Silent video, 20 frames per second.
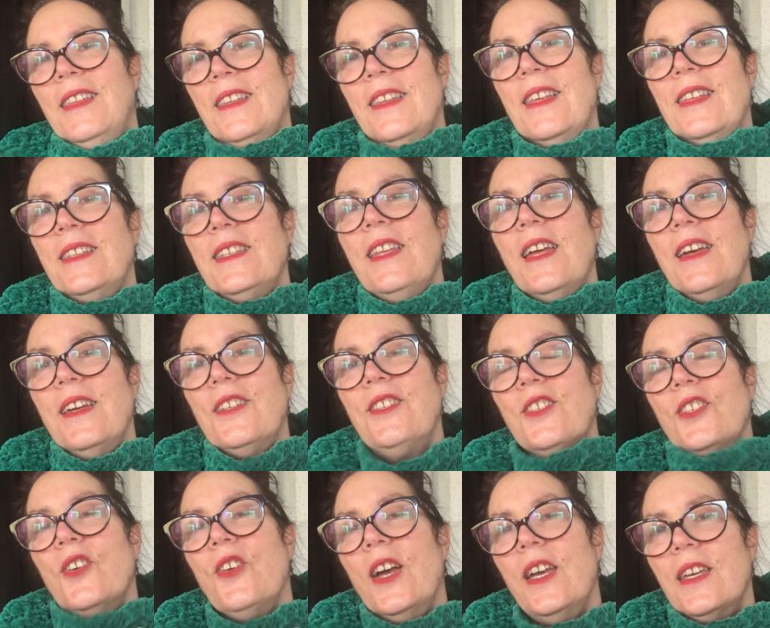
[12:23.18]
it's nice.
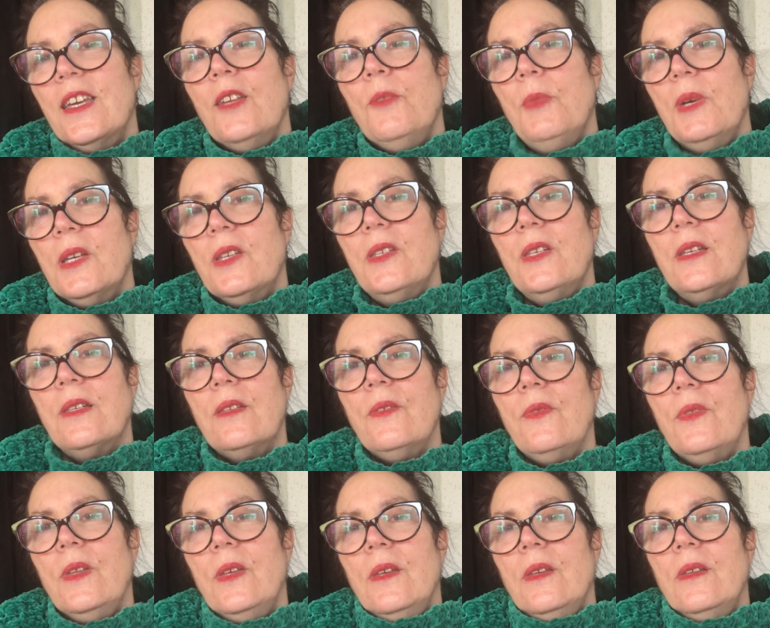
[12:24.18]
So I can make 6 of
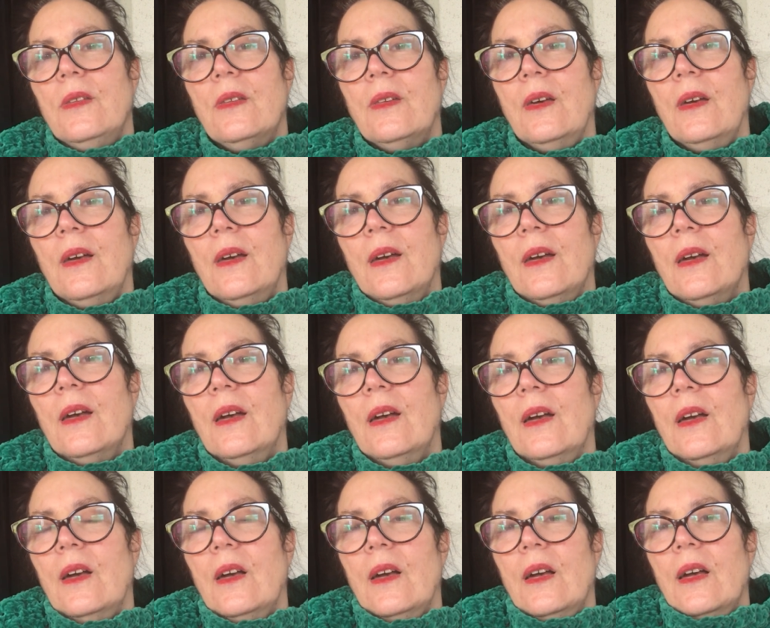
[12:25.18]
these
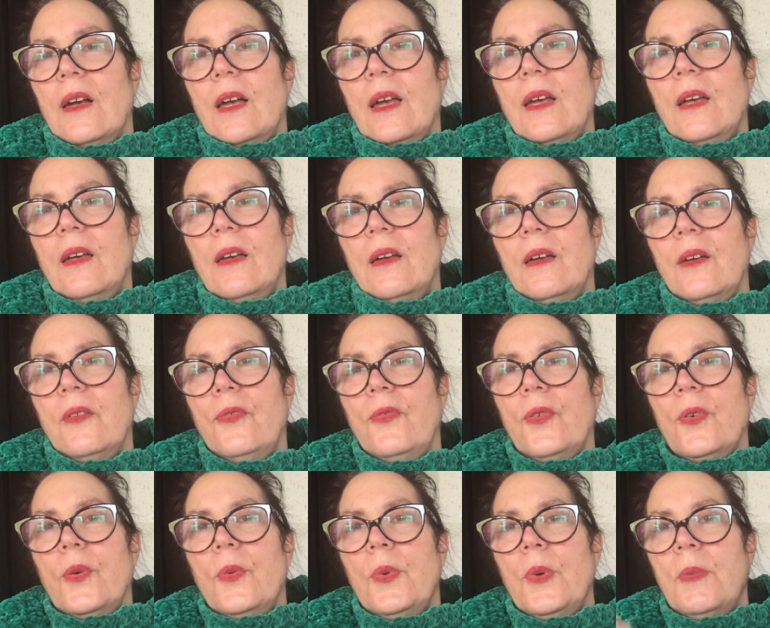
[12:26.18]

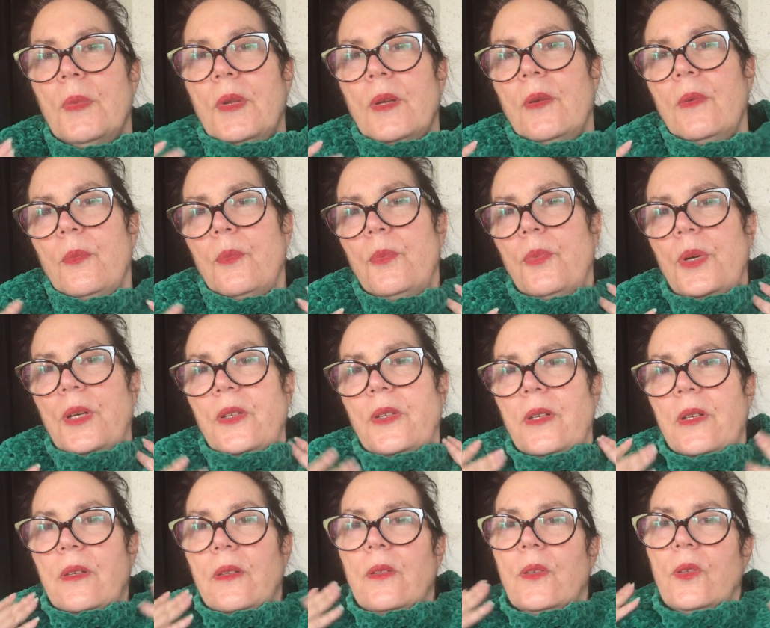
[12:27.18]
for women
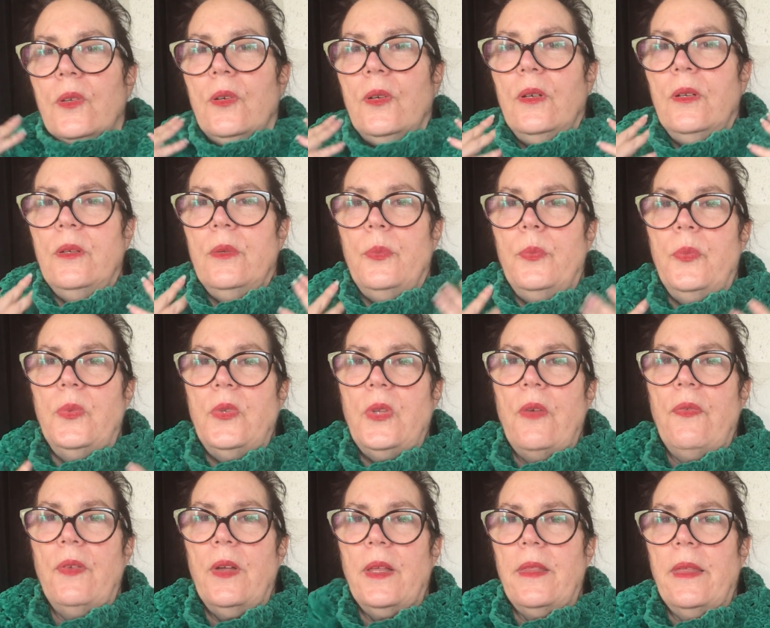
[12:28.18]
presents or
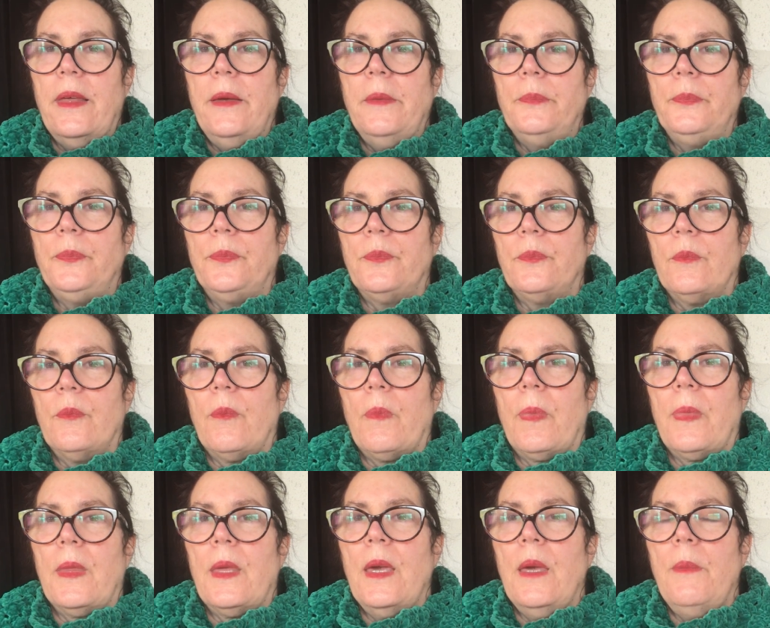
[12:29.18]
stuff like that.
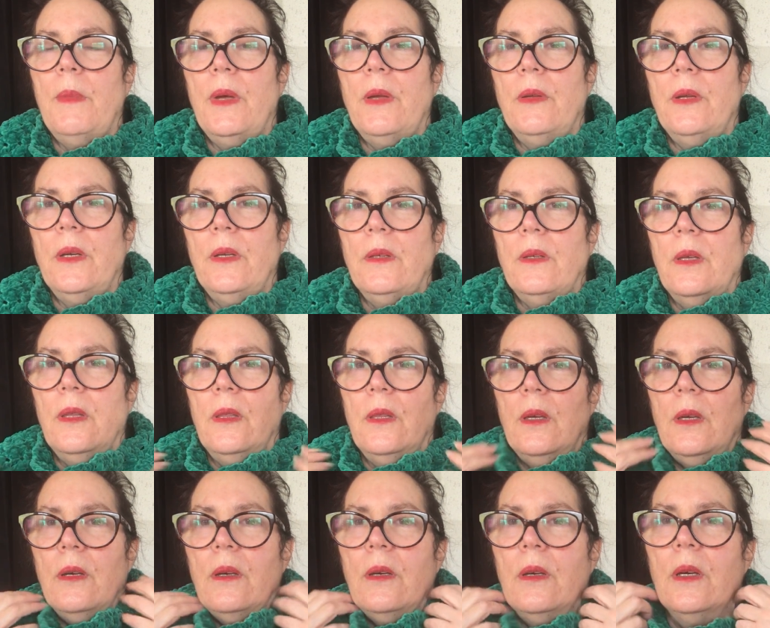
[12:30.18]
Came out nice, I
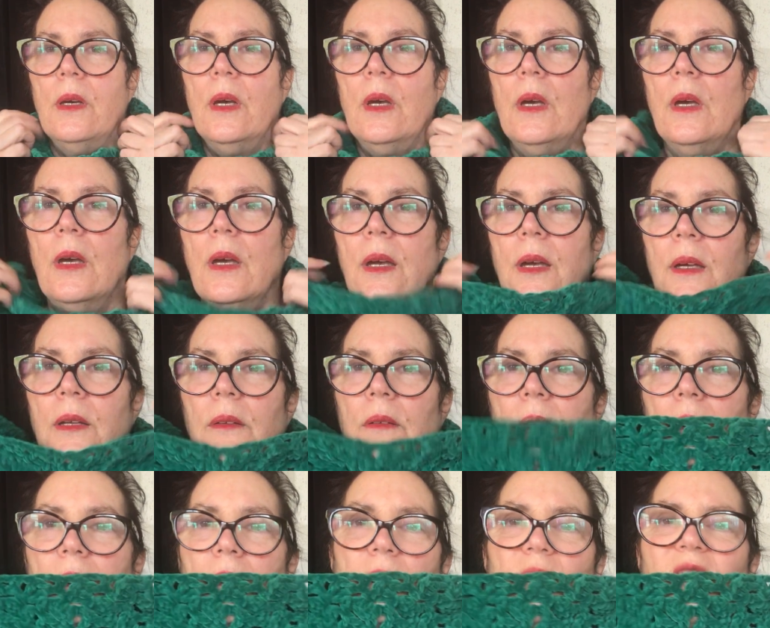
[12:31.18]
think. And
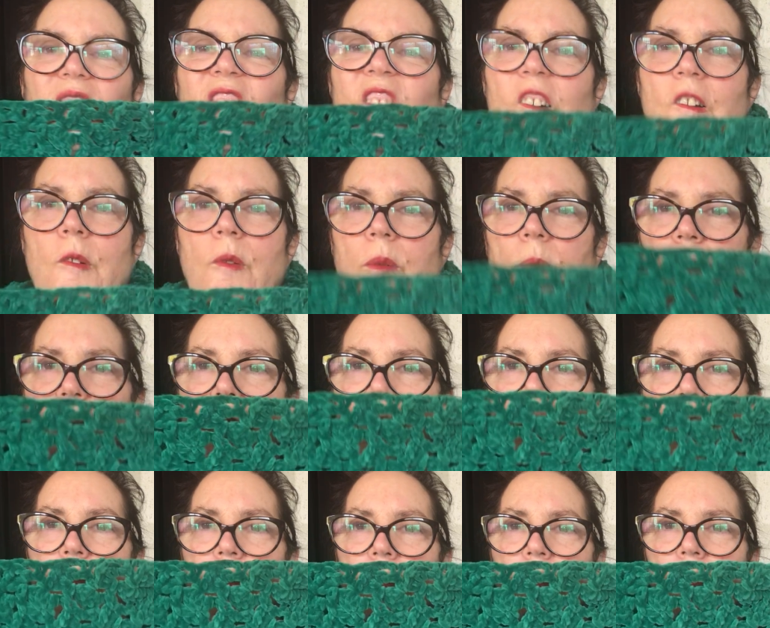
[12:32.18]
no,
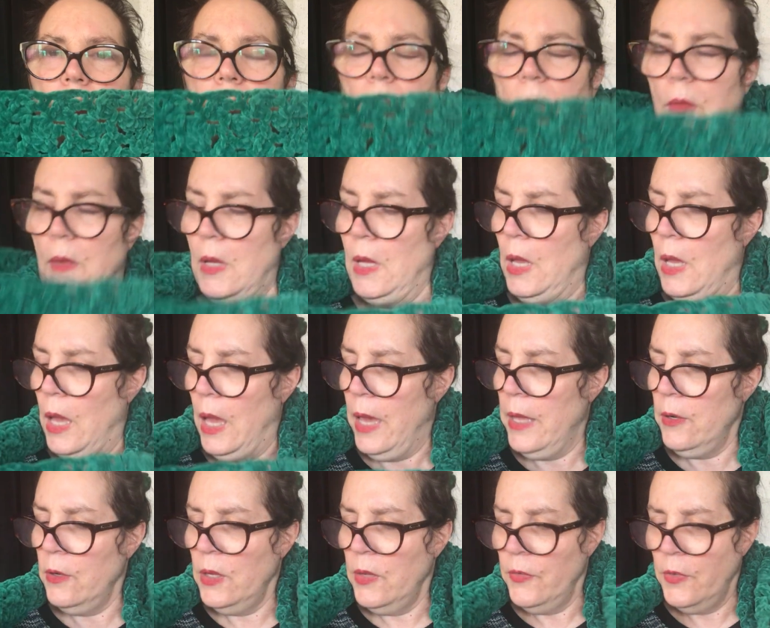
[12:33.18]
I
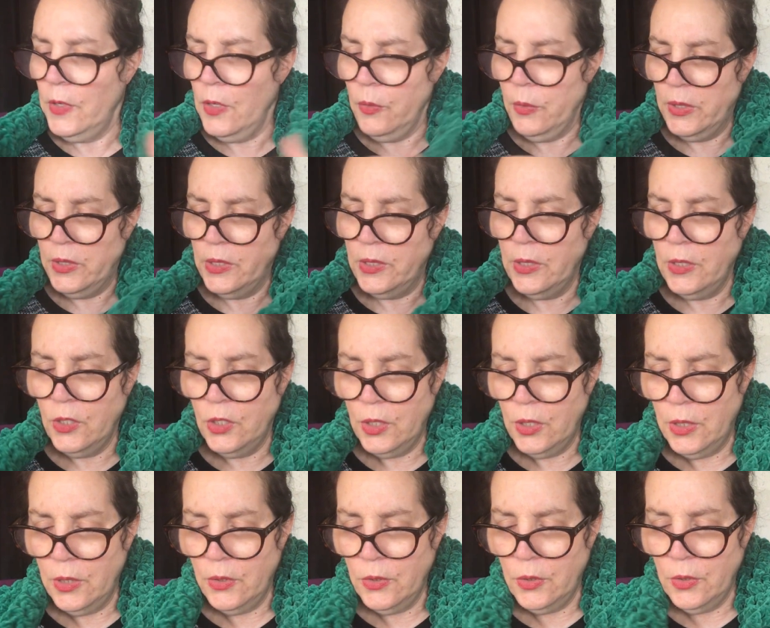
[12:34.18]
don't even know what stitch it
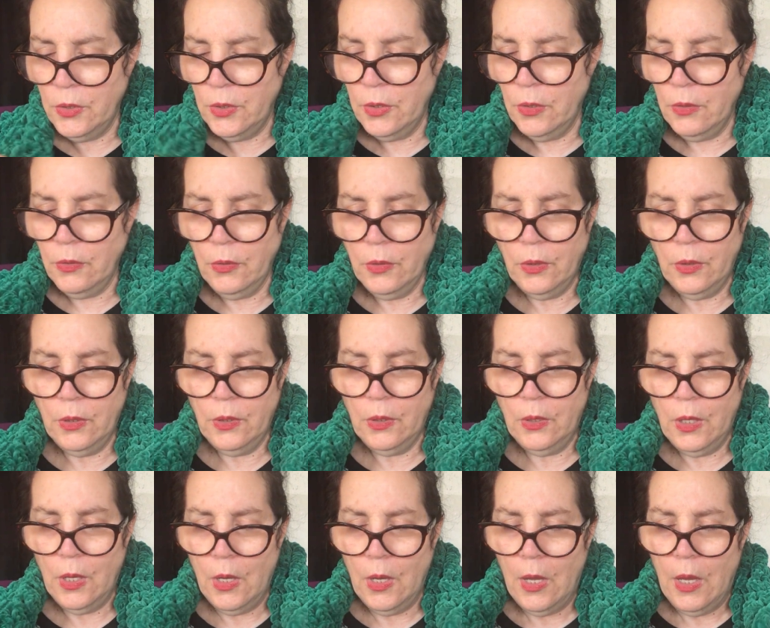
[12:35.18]
is, you know.
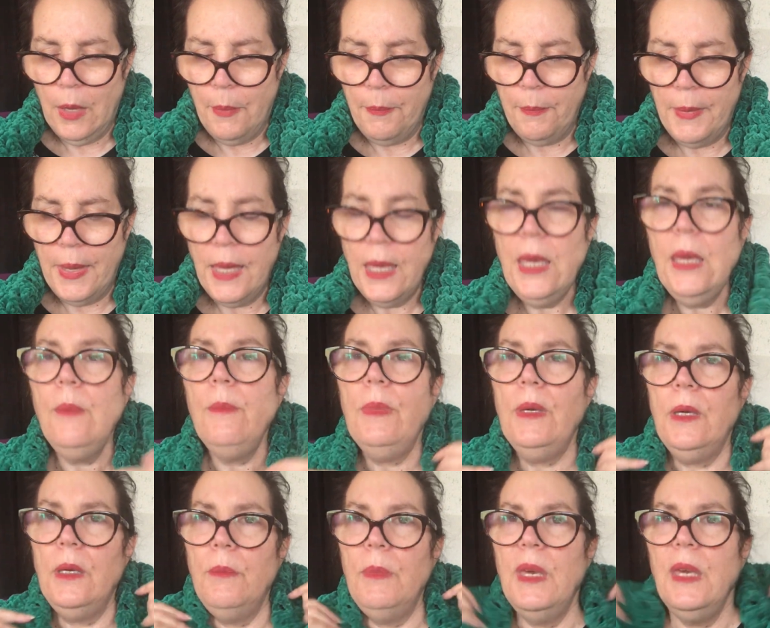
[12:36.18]

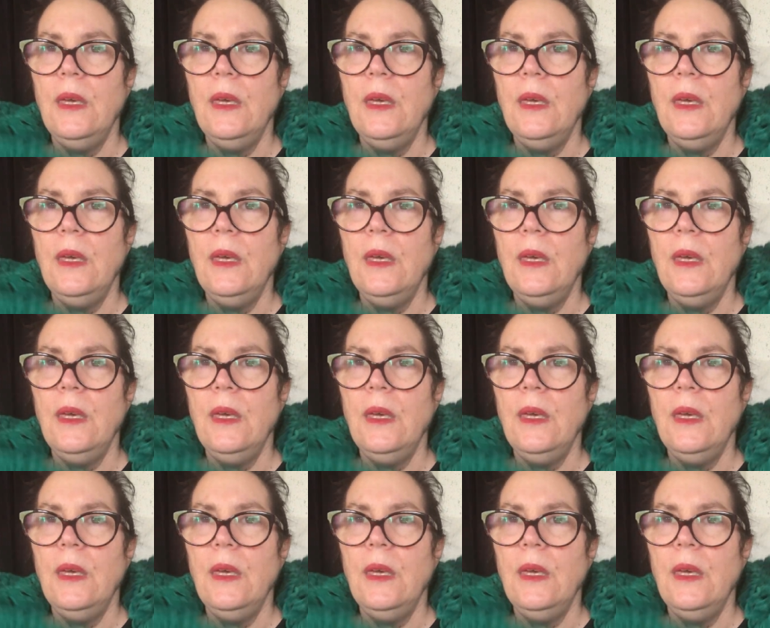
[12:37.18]
Maybe